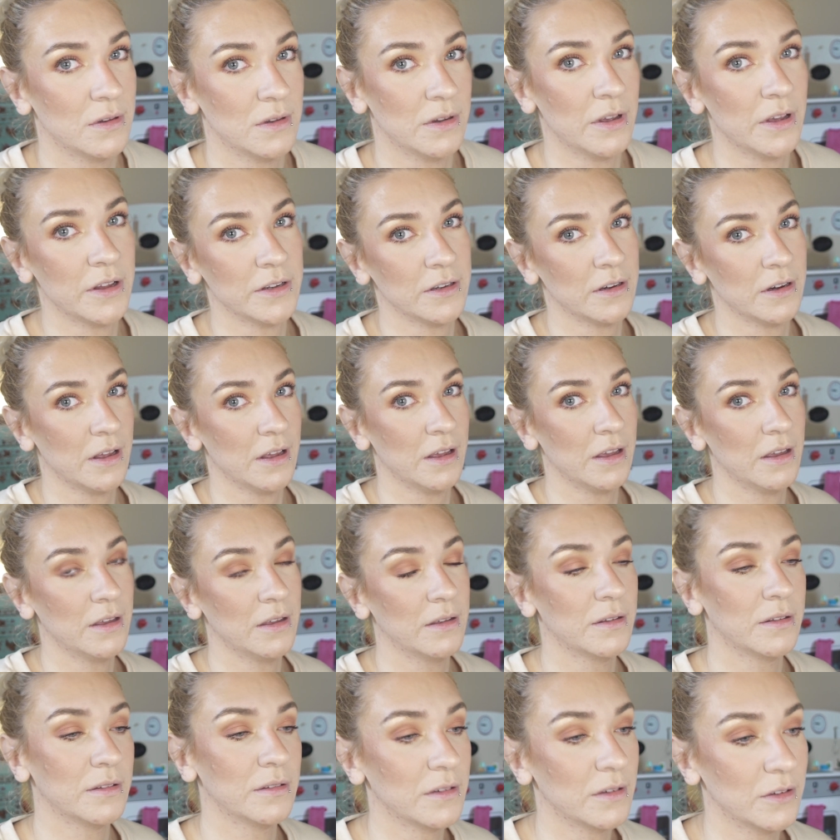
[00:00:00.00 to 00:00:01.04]
I don't know,
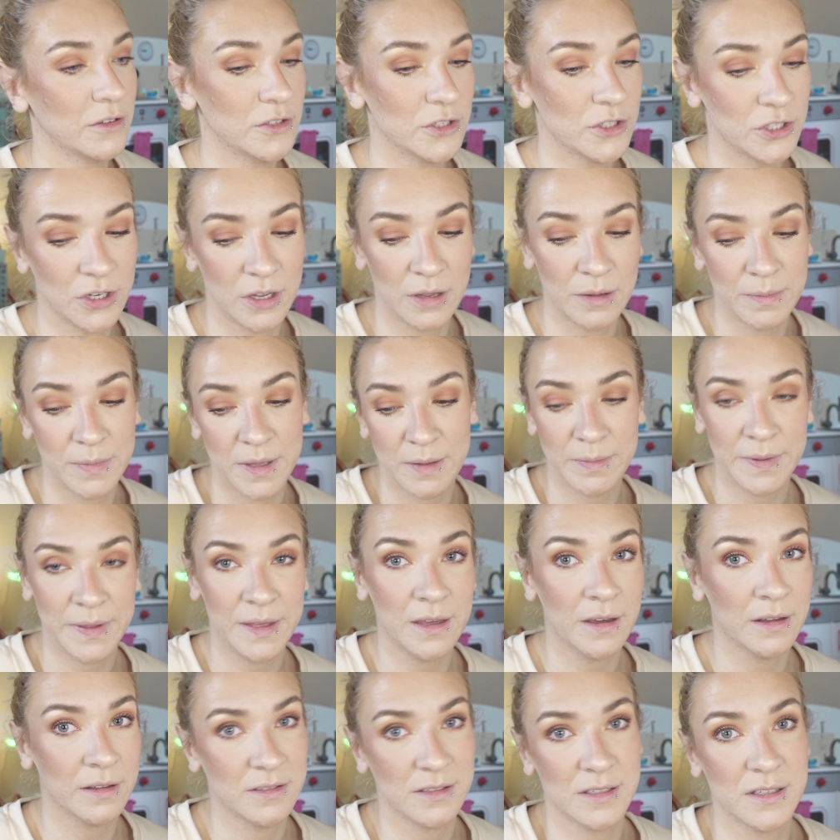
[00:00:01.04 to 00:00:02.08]
shooting BB
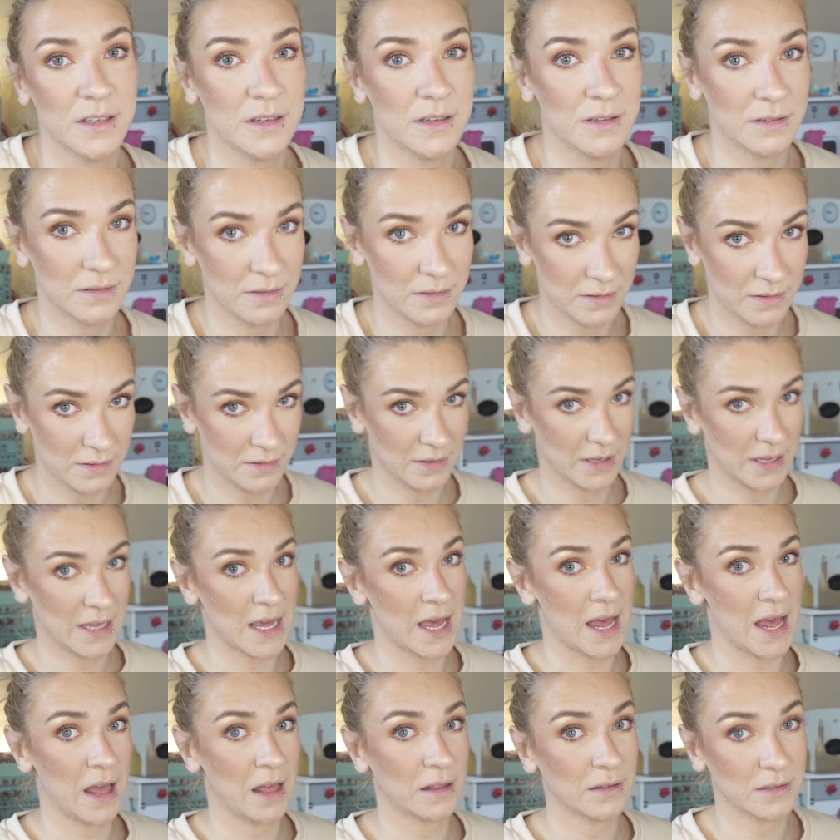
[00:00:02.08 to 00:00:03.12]
guns at
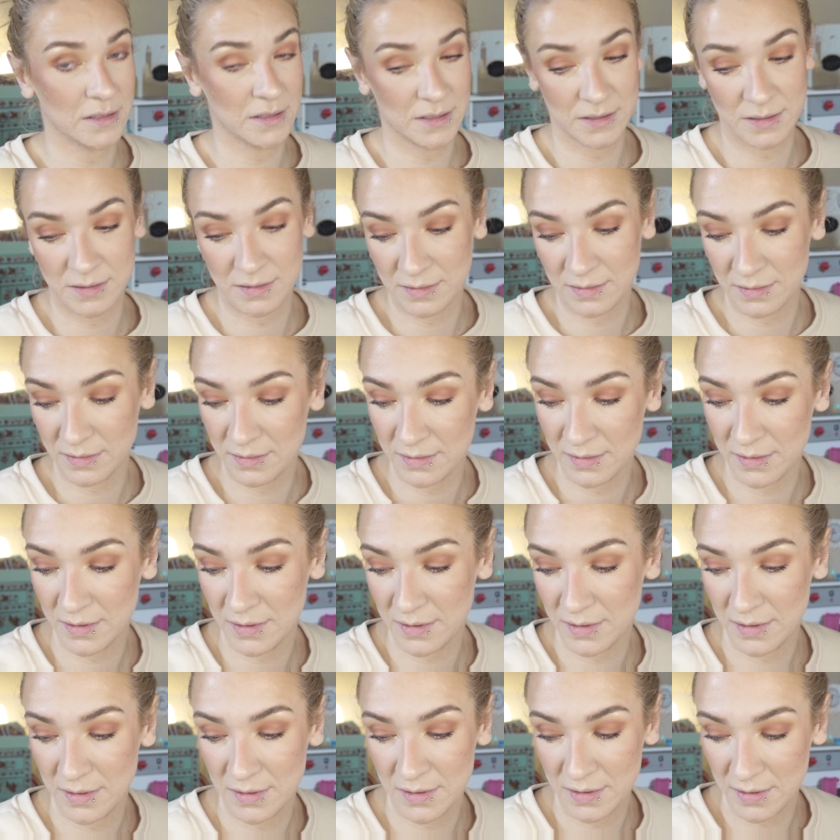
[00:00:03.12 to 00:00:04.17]
cats,
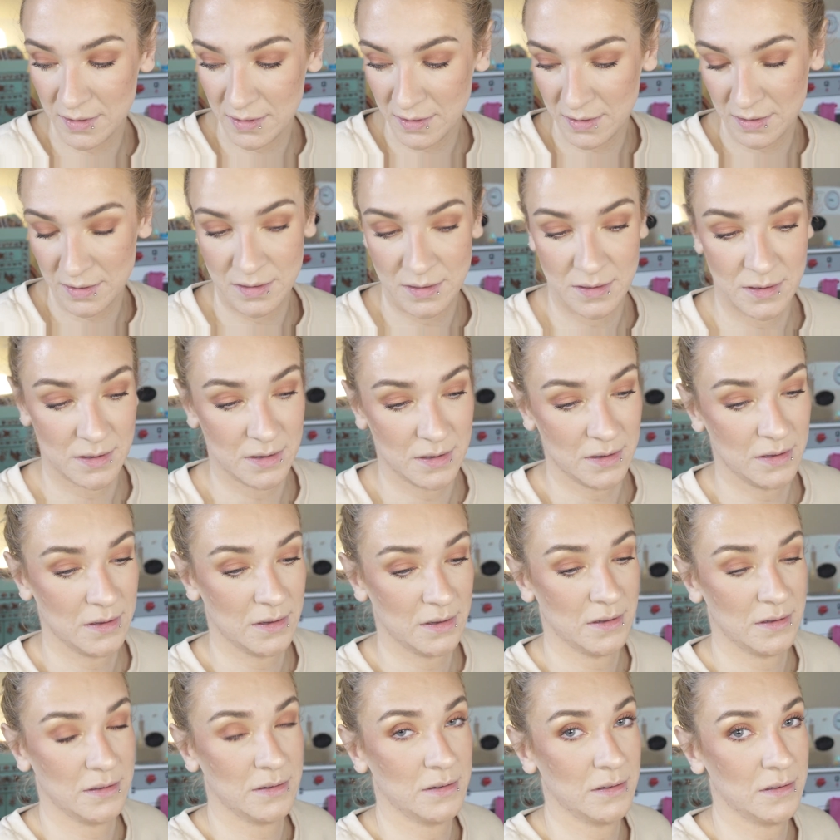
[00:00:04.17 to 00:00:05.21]

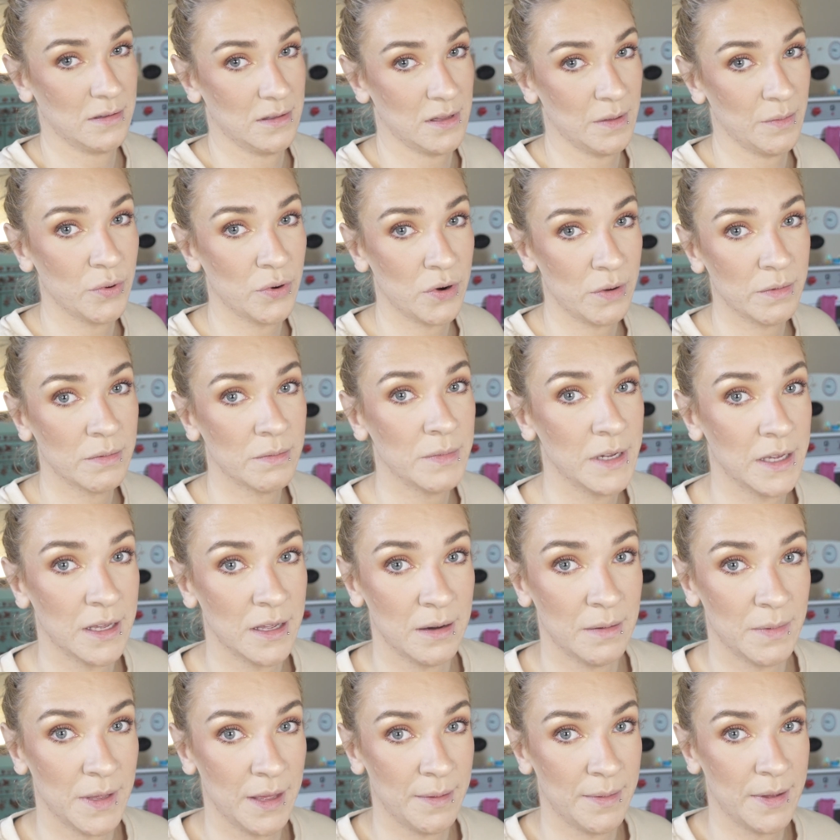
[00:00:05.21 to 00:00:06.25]
they're probably going
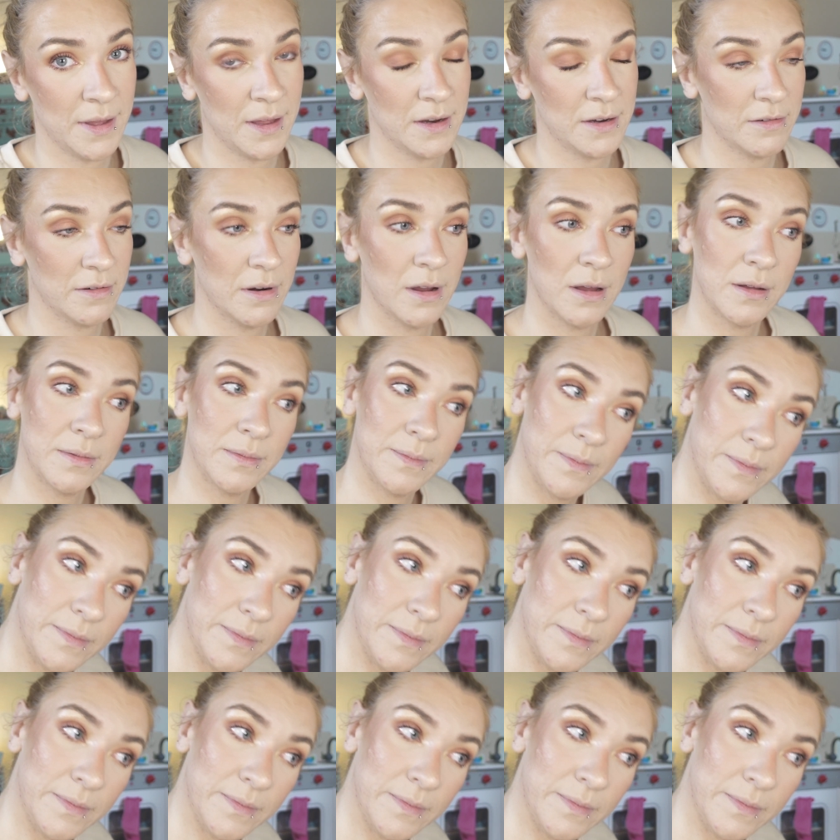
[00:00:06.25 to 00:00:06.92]
to be a murderer.